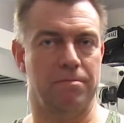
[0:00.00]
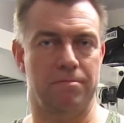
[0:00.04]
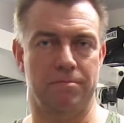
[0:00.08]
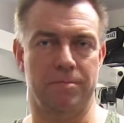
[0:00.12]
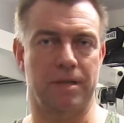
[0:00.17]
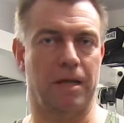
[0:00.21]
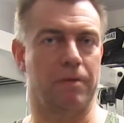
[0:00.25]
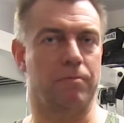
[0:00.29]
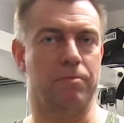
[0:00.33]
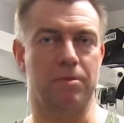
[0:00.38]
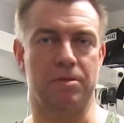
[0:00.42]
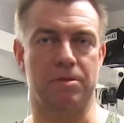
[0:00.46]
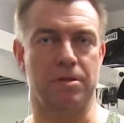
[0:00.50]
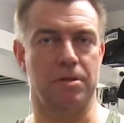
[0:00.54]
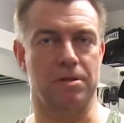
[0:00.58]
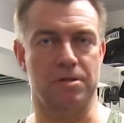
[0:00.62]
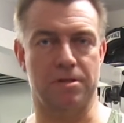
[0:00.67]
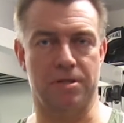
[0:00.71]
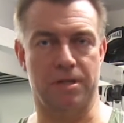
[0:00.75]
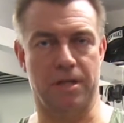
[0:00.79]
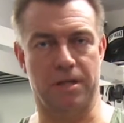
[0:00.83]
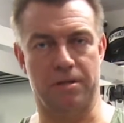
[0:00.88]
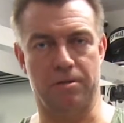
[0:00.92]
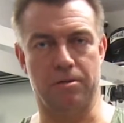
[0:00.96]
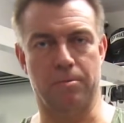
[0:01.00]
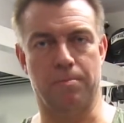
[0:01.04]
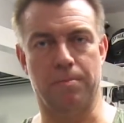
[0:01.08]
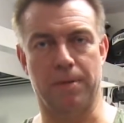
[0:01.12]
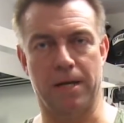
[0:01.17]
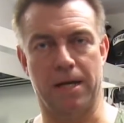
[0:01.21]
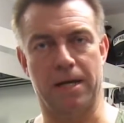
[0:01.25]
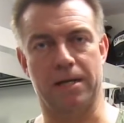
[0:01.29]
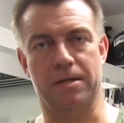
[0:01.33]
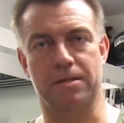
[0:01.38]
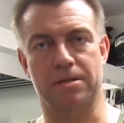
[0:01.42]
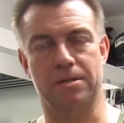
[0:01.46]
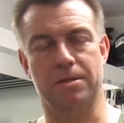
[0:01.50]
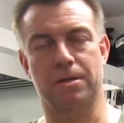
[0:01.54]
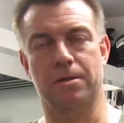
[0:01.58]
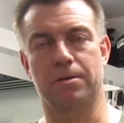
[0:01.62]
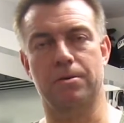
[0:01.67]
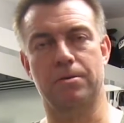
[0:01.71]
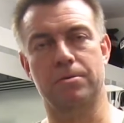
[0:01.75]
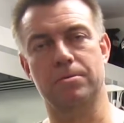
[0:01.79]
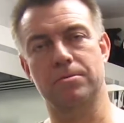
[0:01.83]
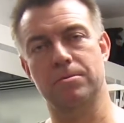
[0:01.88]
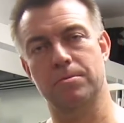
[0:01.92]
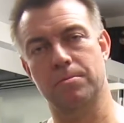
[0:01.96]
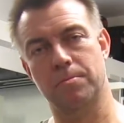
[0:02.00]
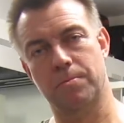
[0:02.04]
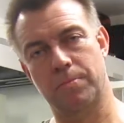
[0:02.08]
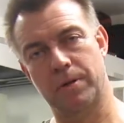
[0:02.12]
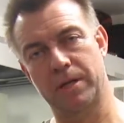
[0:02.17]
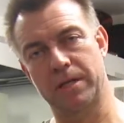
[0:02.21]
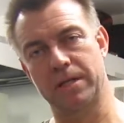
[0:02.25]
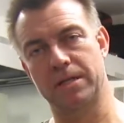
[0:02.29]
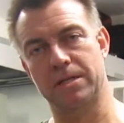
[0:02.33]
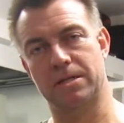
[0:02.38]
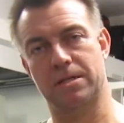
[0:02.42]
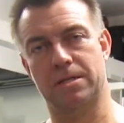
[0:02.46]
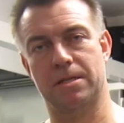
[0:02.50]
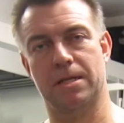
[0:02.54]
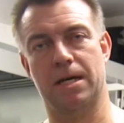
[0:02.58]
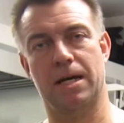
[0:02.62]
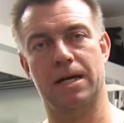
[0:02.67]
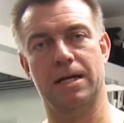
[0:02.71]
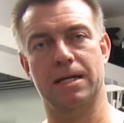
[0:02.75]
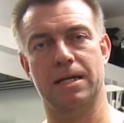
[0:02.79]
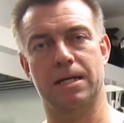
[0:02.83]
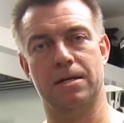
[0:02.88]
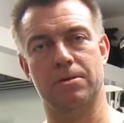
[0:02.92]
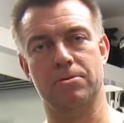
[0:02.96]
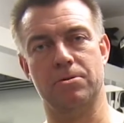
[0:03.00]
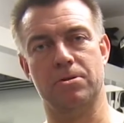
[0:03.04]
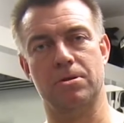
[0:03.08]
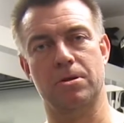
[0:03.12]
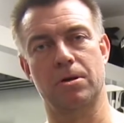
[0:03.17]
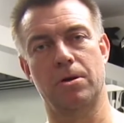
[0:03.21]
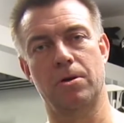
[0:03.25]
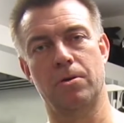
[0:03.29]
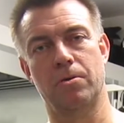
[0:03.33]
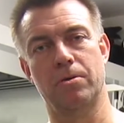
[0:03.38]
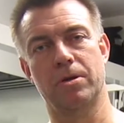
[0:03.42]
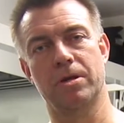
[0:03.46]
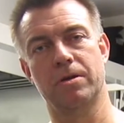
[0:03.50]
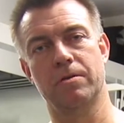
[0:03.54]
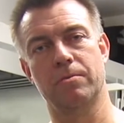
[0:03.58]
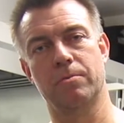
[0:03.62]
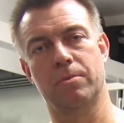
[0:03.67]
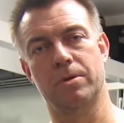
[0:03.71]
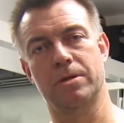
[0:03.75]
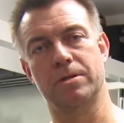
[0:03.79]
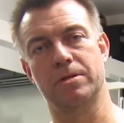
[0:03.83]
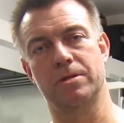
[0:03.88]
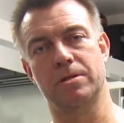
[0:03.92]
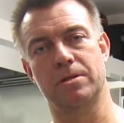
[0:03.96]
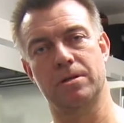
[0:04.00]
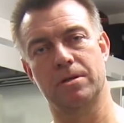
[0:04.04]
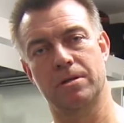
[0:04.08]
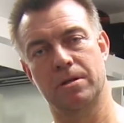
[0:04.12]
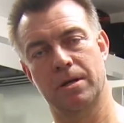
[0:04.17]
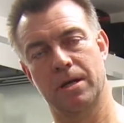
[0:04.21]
That will just set you back. So please start out slowly with